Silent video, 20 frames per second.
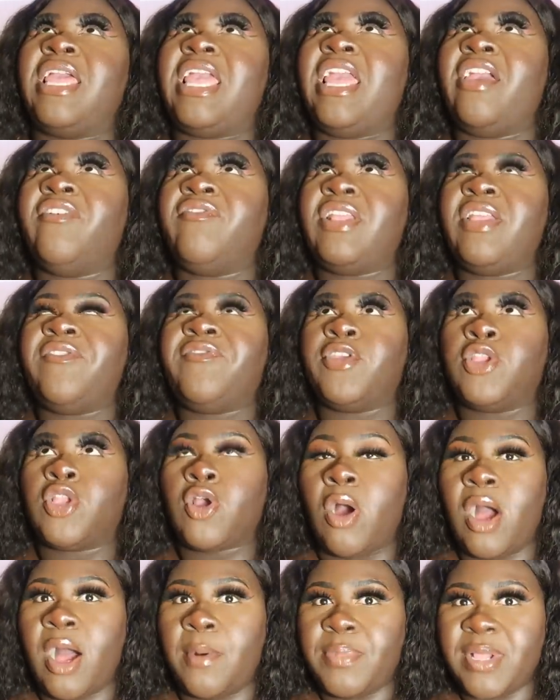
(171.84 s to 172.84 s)
even if you
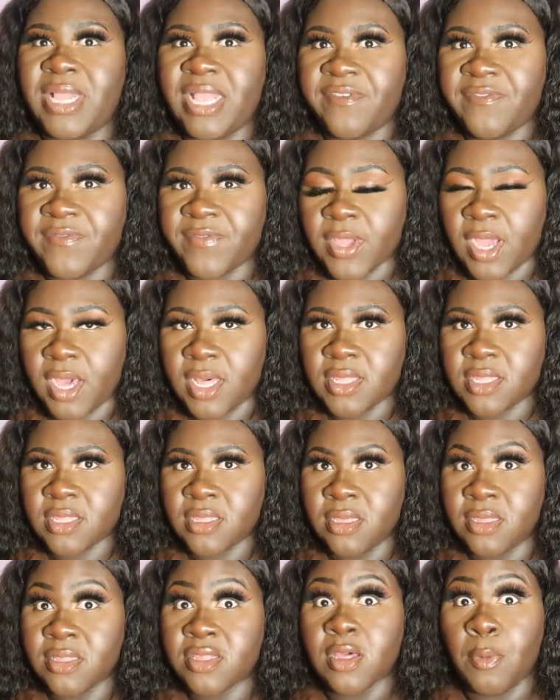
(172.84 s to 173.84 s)
don't uplift us,
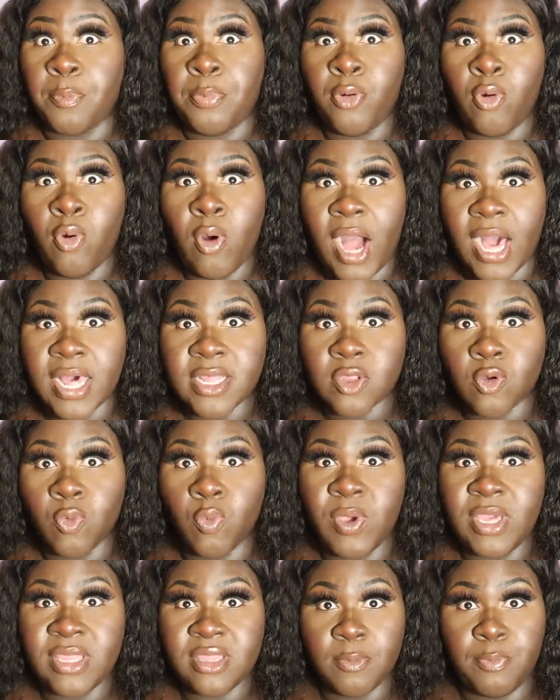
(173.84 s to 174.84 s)
support us.
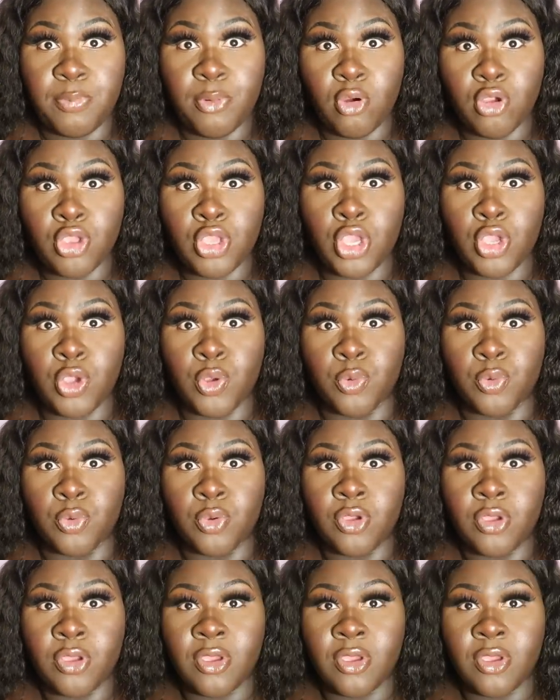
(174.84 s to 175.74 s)
We support you.